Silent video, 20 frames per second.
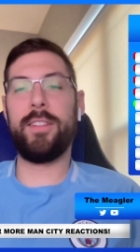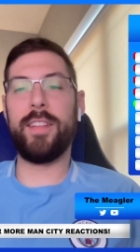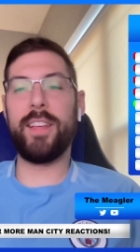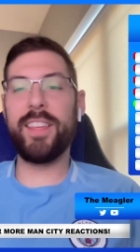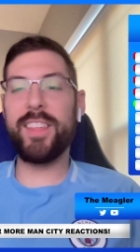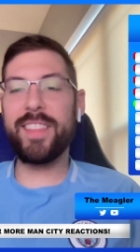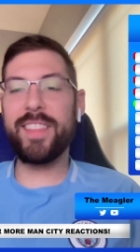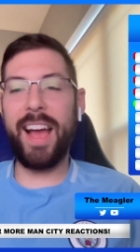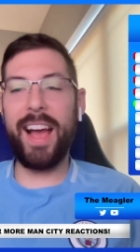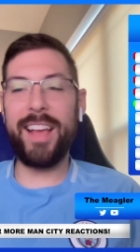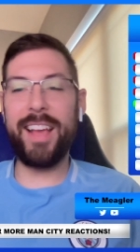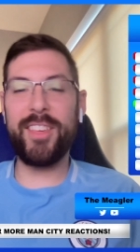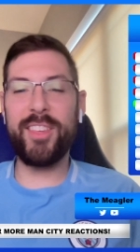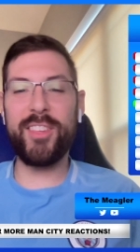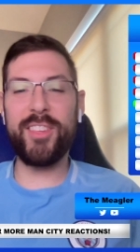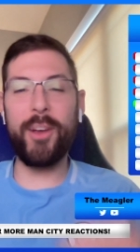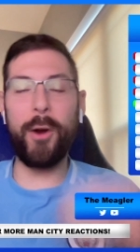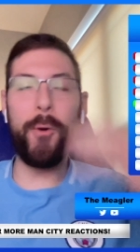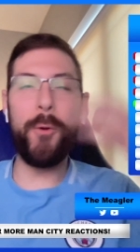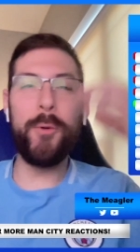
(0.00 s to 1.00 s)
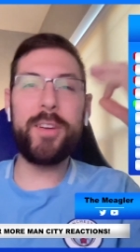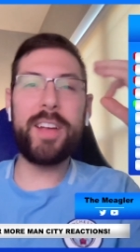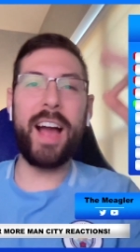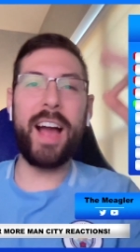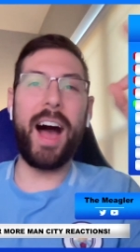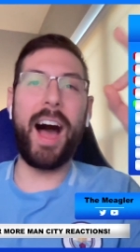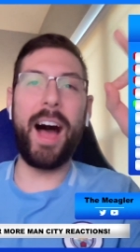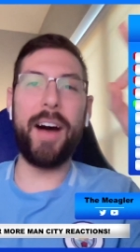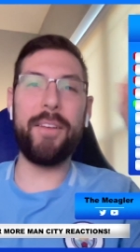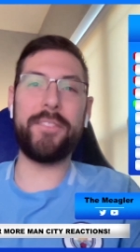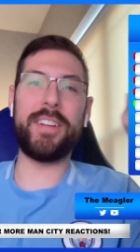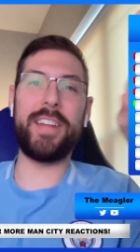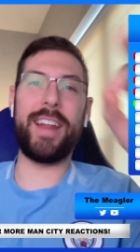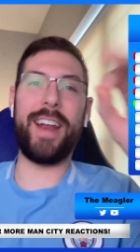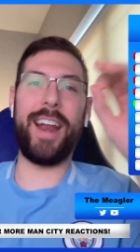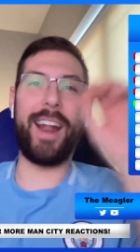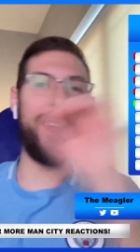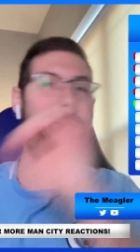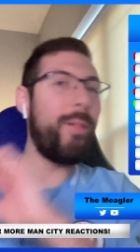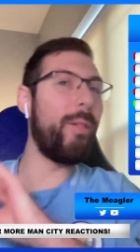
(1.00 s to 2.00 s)
This guy's so
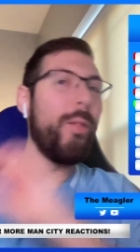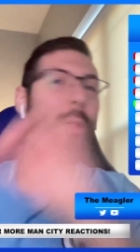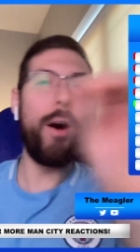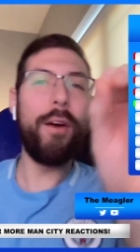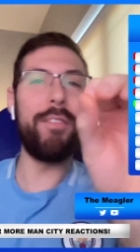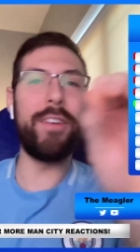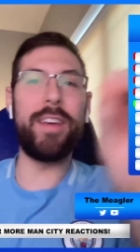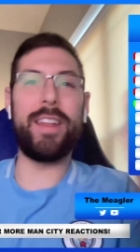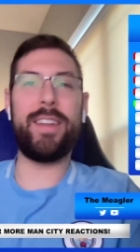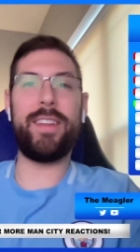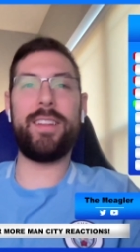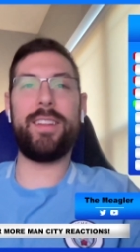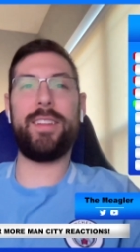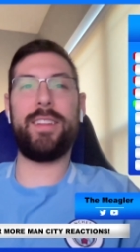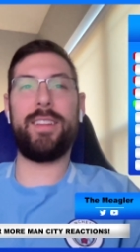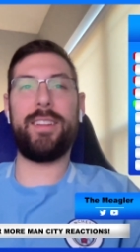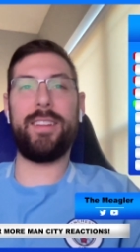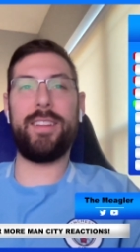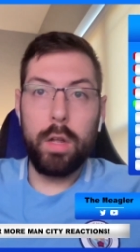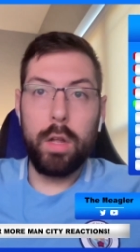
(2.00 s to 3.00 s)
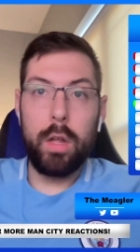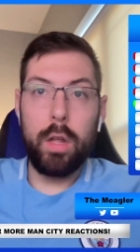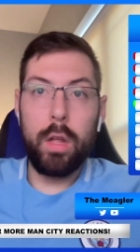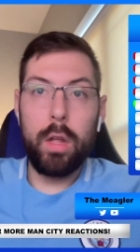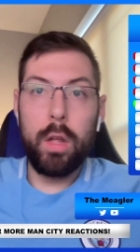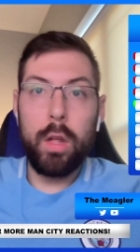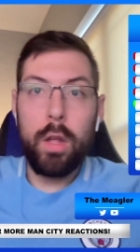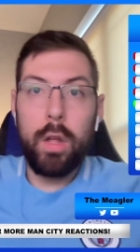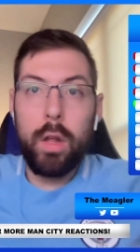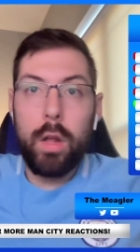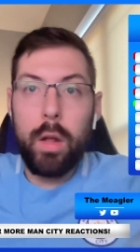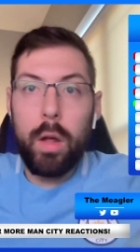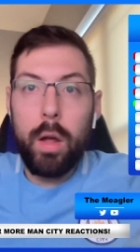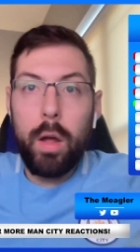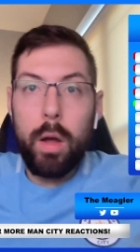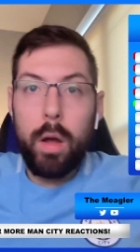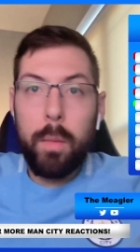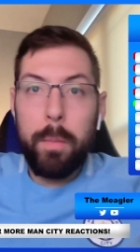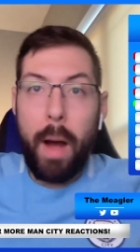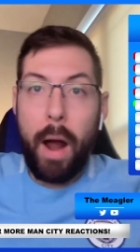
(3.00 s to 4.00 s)
confident. I love it.
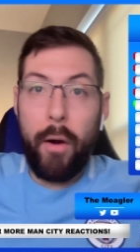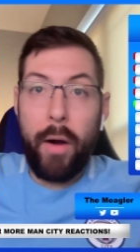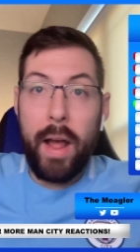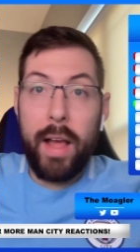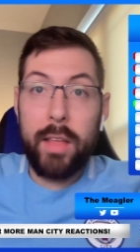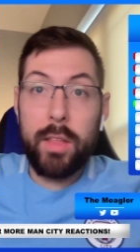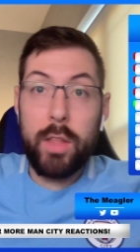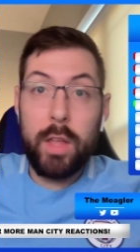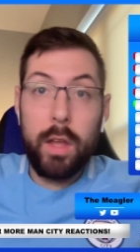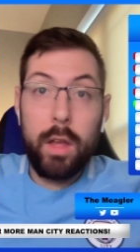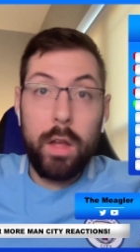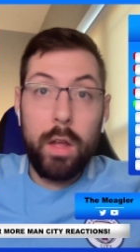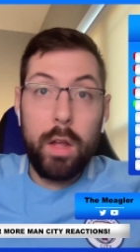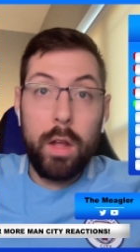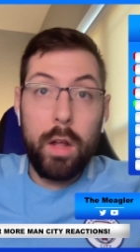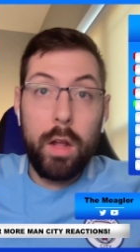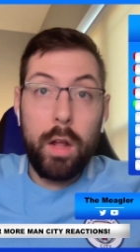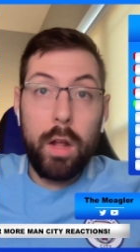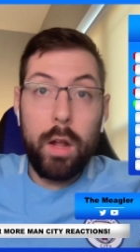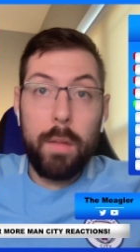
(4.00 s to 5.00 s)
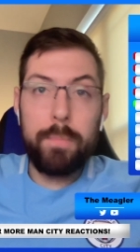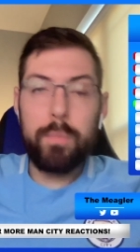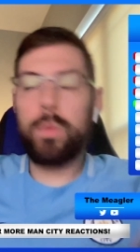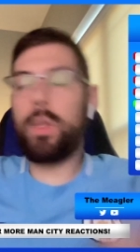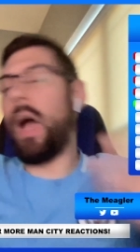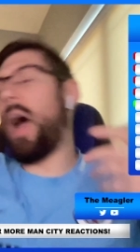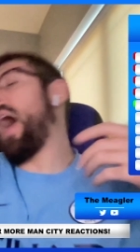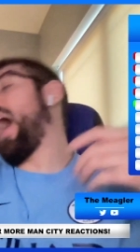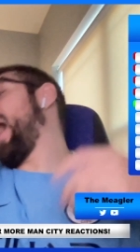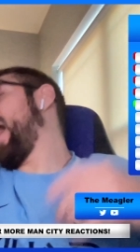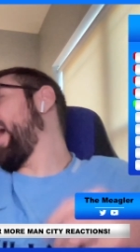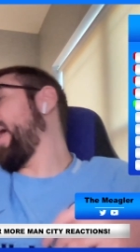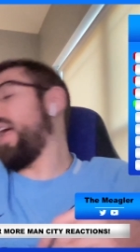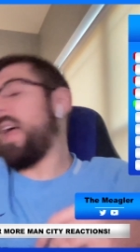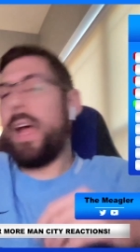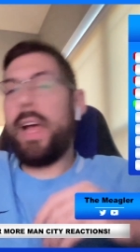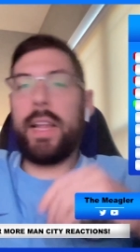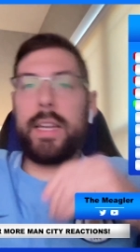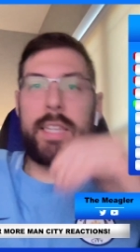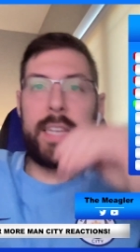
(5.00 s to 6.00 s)
Mahrez,
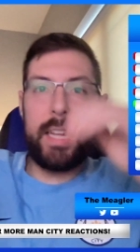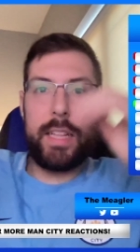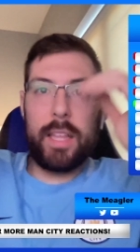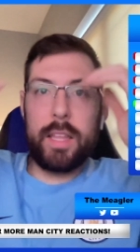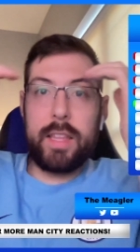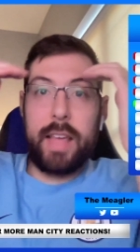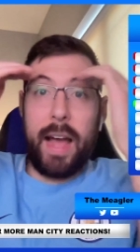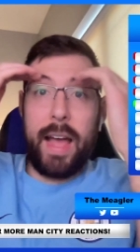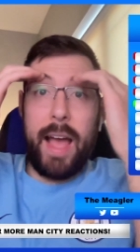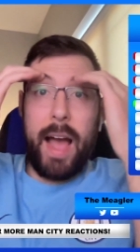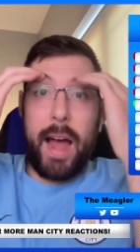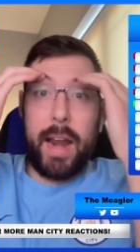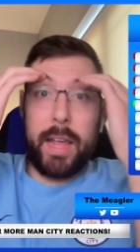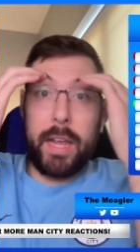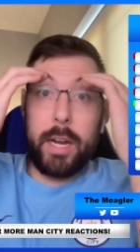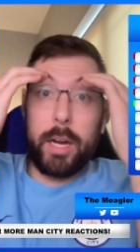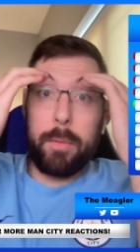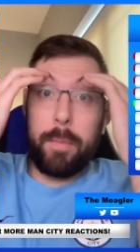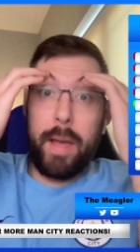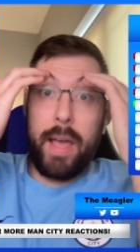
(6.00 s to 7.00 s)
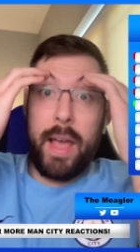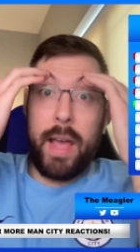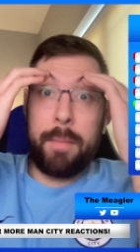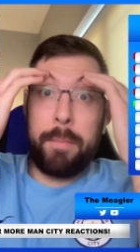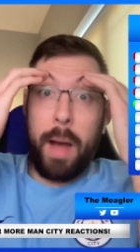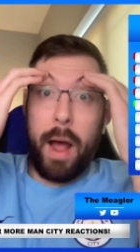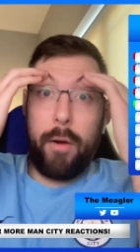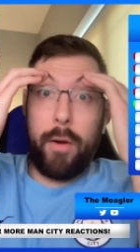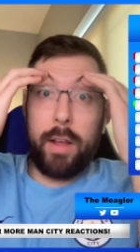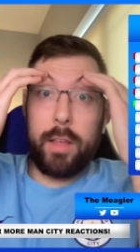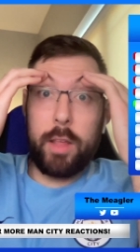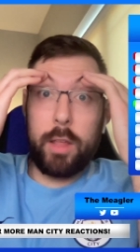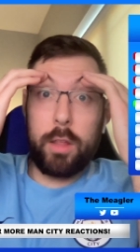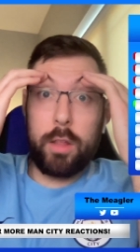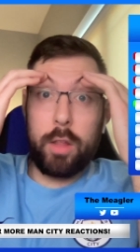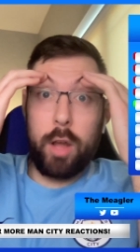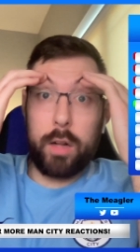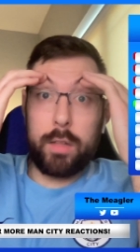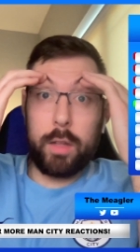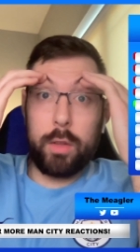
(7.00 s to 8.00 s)
God, get this guy out of here, man. Mahrez
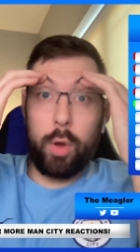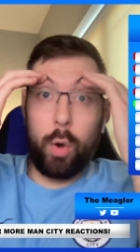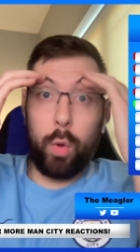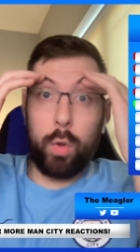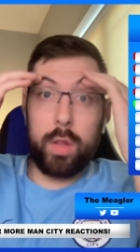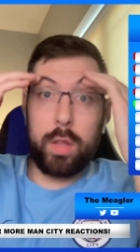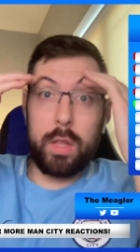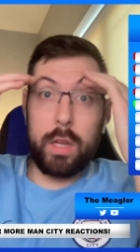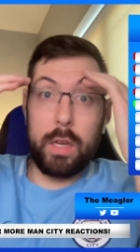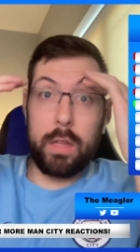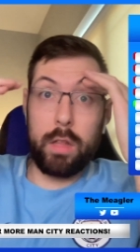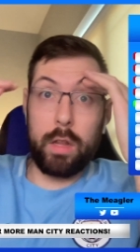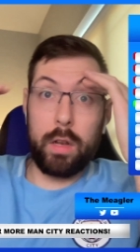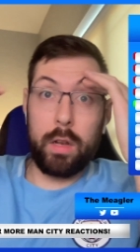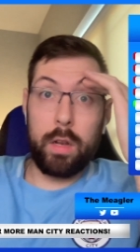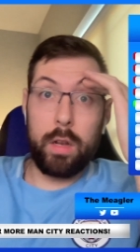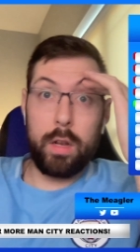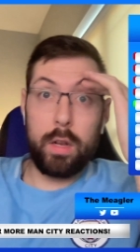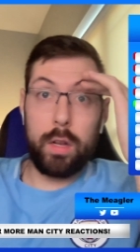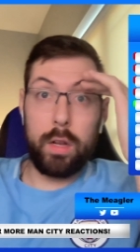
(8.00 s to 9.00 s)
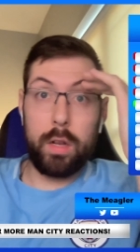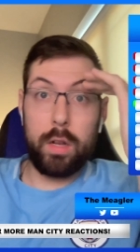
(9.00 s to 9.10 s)
has sucked this whole season.